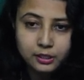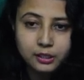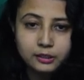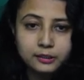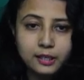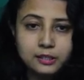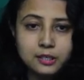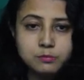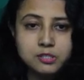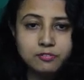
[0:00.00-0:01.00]
Then
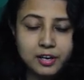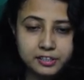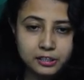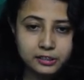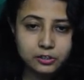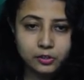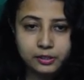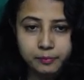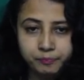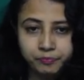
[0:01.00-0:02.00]
comes the vital
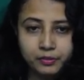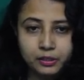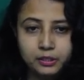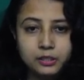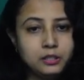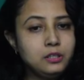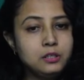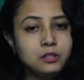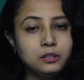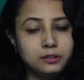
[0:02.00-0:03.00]
theory here
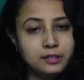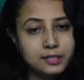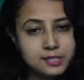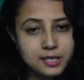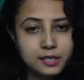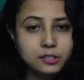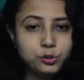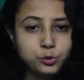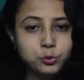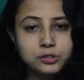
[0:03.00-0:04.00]
they said
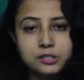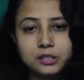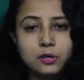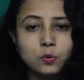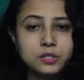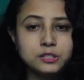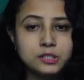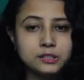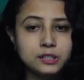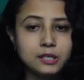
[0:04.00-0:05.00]
tooth decay
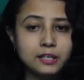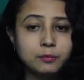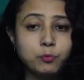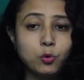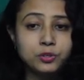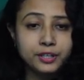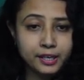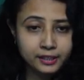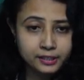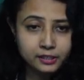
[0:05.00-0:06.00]
originated like bone
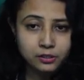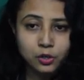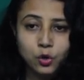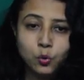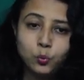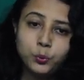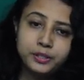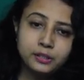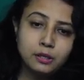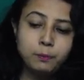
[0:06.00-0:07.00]
gangrene within
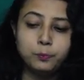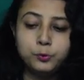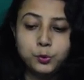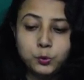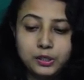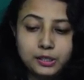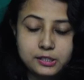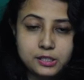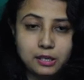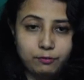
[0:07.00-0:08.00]
the tooth itself.